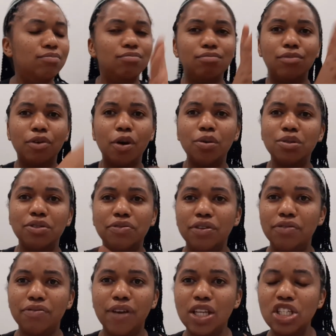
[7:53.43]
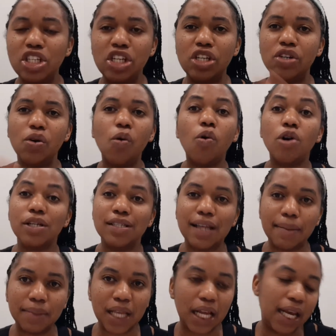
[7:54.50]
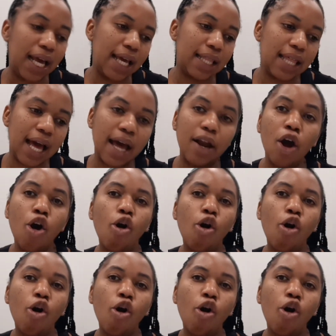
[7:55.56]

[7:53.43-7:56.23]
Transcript: route of infection or something like that.